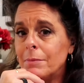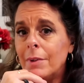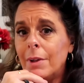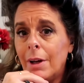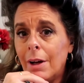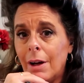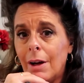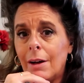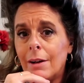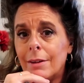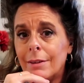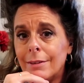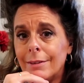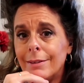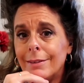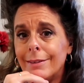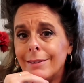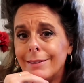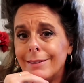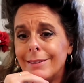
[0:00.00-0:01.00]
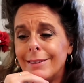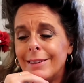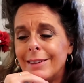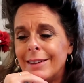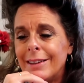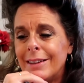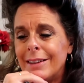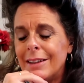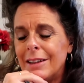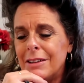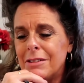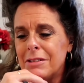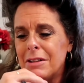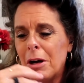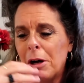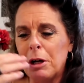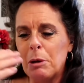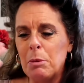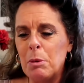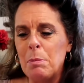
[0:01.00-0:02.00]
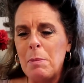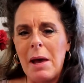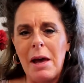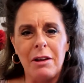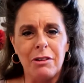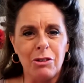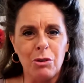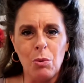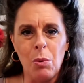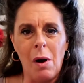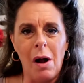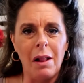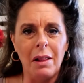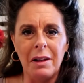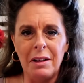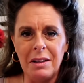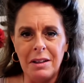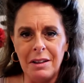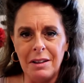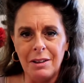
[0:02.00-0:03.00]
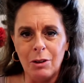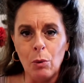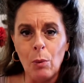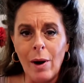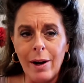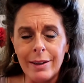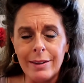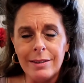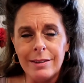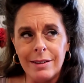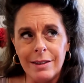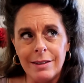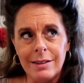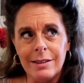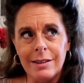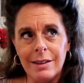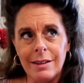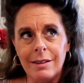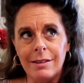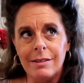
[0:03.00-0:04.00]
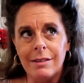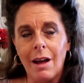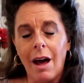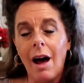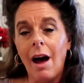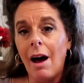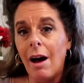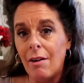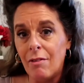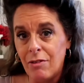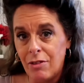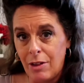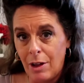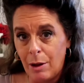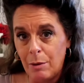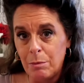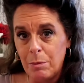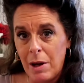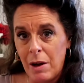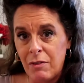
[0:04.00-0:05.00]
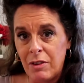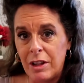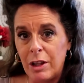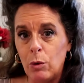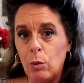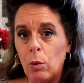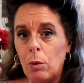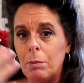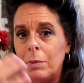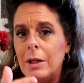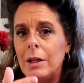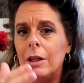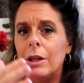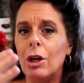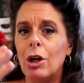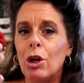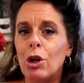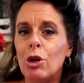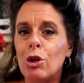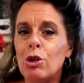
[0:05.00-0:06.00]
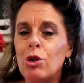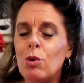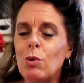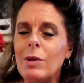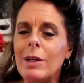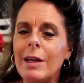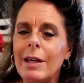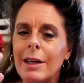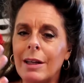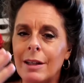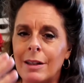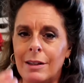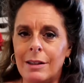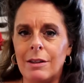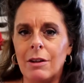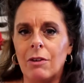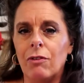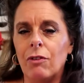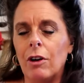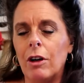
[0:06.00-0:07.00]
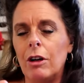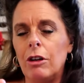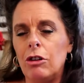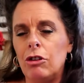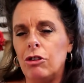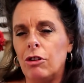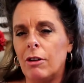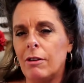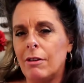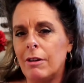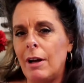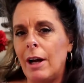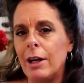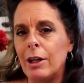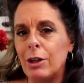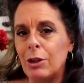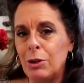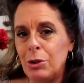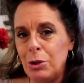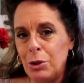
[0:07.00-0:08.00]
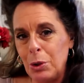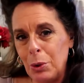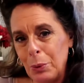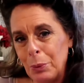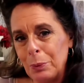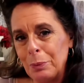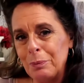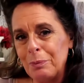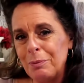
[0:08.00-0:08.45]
Yeah, it's not going to be mass quantities of them. Everything will be unique and different and just like you.